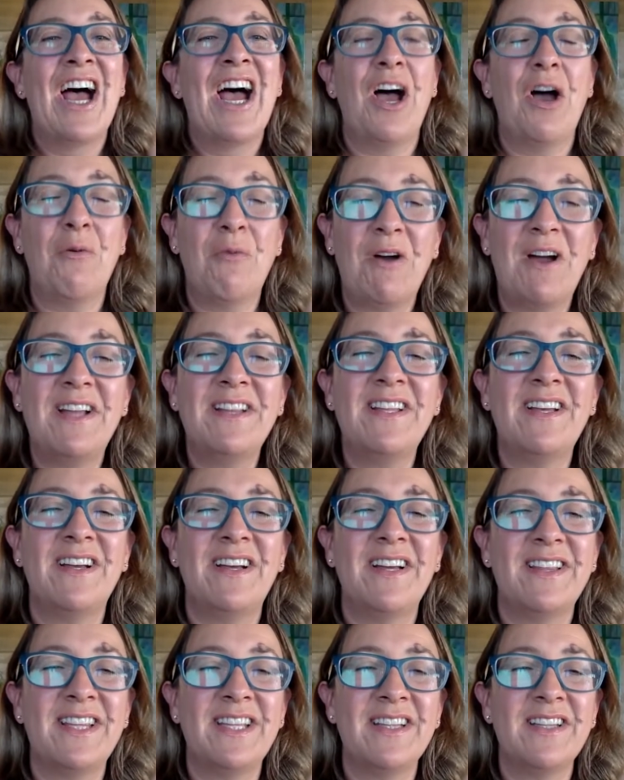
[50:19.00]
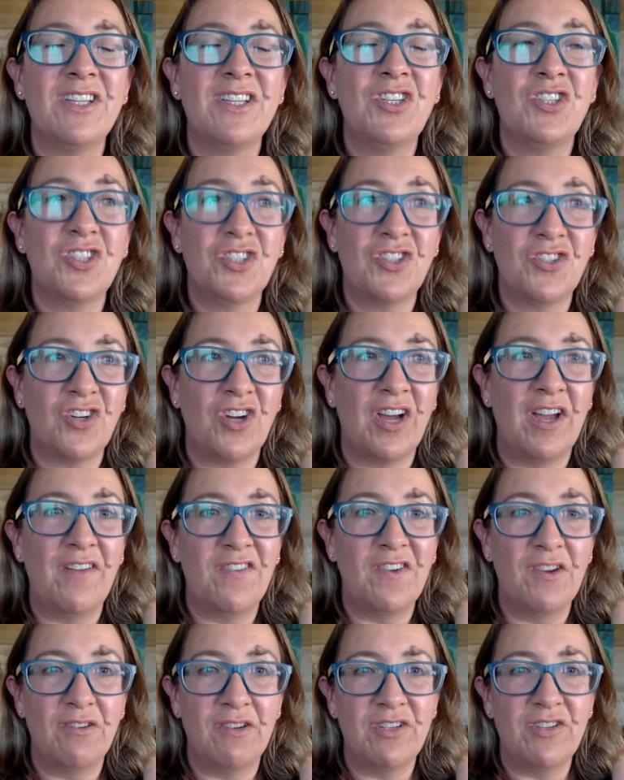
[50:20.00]
A wine that I think that you should try
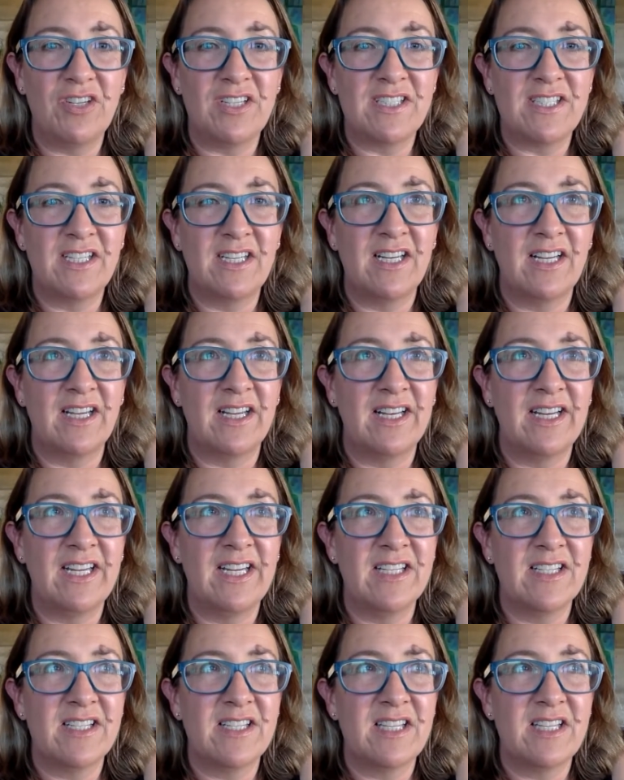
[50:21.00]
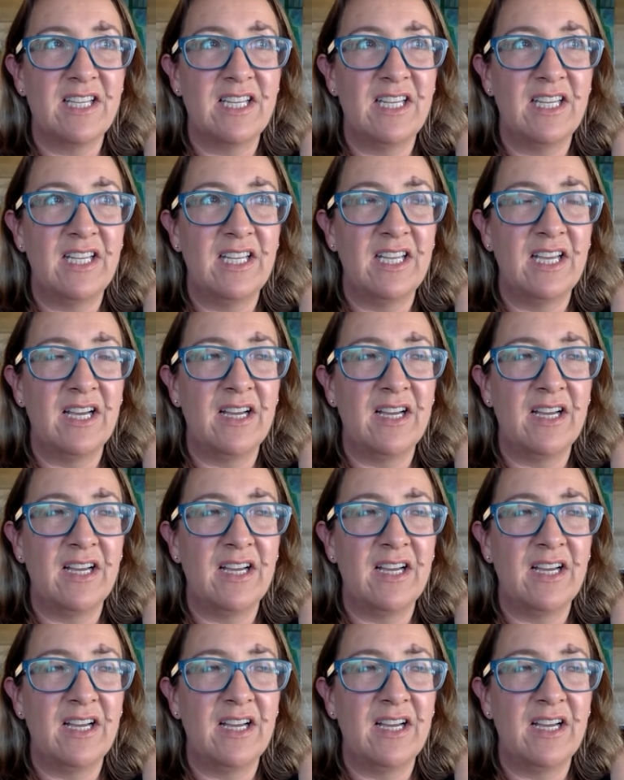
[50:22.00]
if you're interested in it is the,